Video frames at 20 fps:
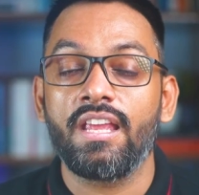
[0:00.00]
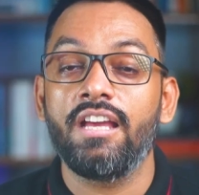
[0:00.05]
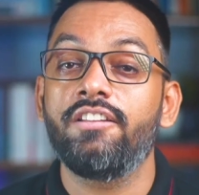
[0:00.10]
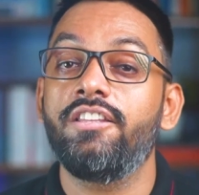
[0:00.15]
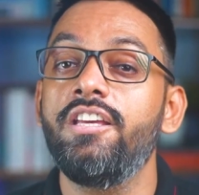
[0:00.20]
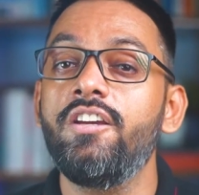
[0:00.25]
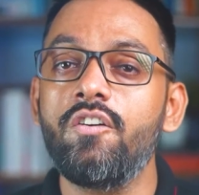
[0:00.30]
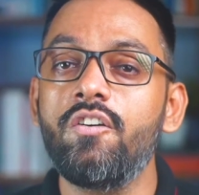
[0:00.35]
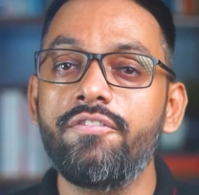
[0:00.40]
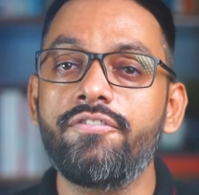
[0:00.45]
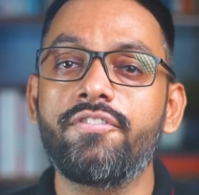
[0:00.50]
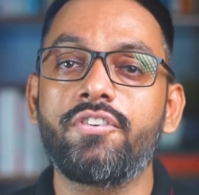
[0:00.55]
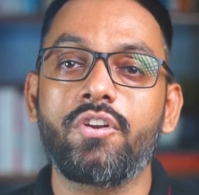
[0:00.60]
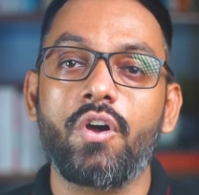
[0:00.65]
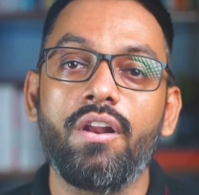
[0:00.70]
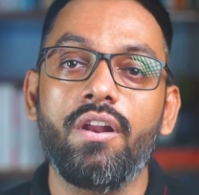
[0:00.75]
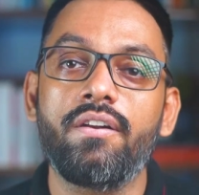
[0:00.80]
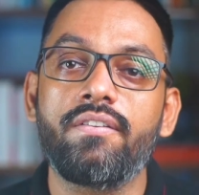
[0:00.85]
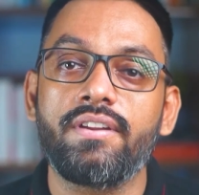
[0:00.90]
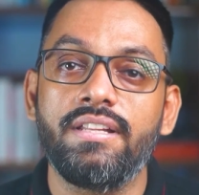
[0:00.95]
Think of
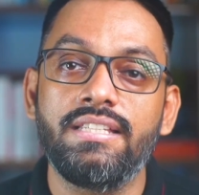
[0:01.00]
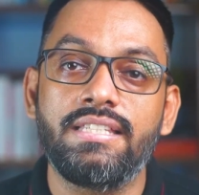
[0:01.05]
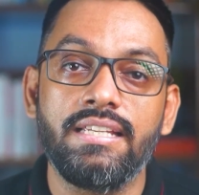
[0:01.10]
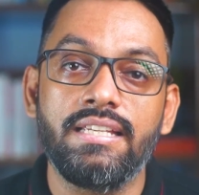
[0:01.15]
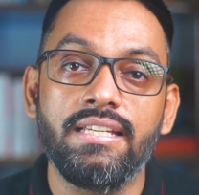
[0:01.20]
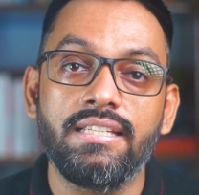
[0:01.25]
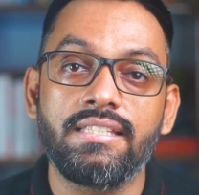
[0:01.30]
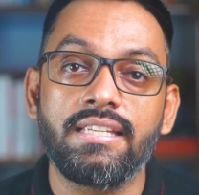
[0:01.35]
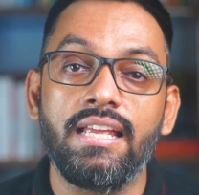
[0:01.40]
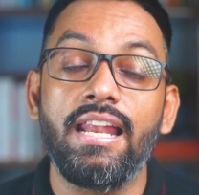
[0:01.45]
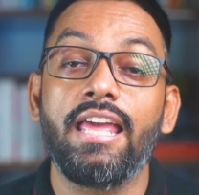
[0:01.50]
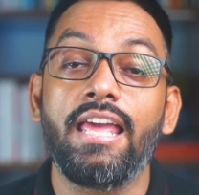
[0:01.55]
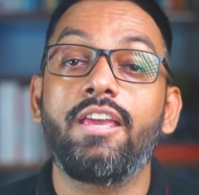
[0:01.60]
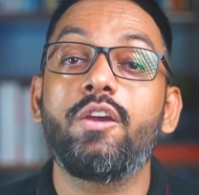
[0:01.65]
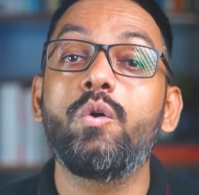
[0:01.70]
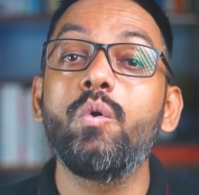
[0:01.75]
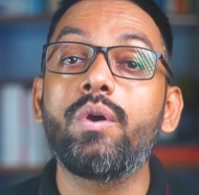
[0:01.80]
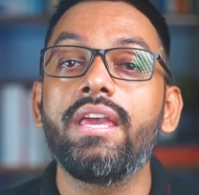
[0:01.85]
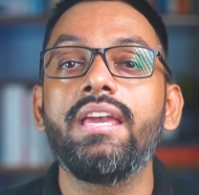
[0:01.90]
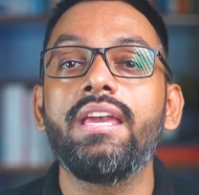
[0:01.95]
tolerances like
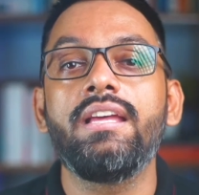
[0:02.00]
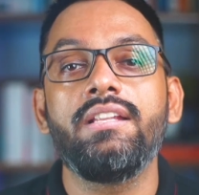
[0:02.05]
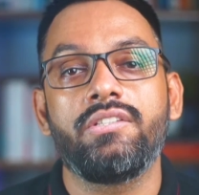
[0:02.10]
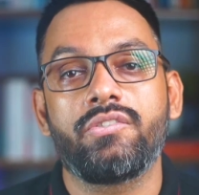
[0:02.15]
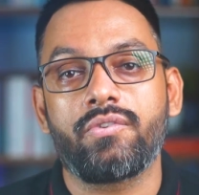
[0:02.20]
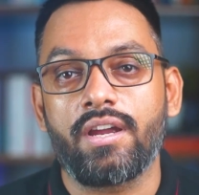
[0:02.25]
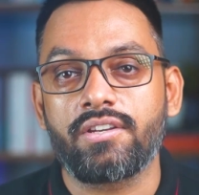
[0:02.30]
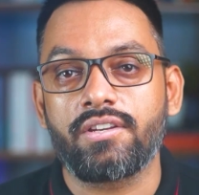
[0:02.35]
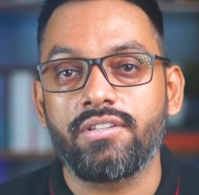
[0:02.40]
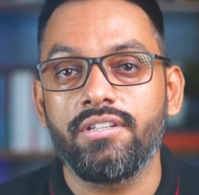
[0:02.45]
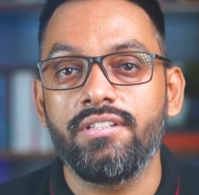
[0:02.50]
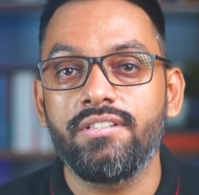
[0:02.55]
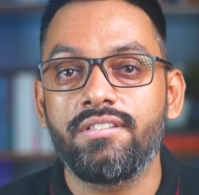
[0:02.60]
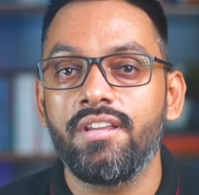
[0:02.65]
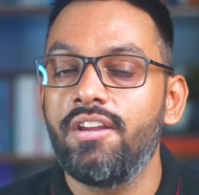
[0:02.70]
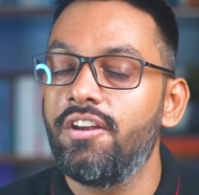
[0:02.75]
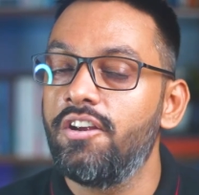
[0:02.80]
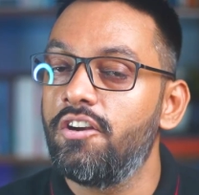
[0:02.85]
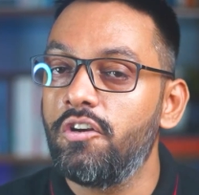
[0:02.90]
cooking instructions.